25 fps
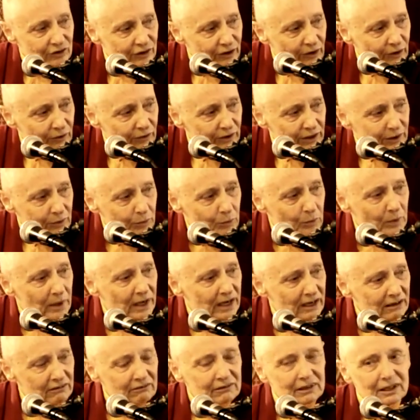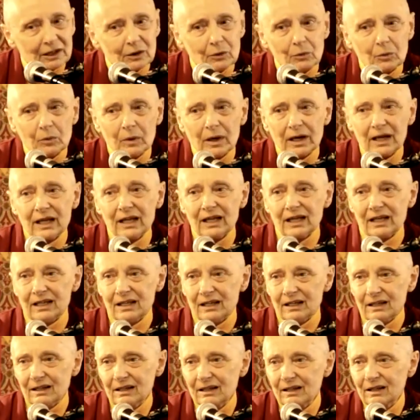slowly wearing away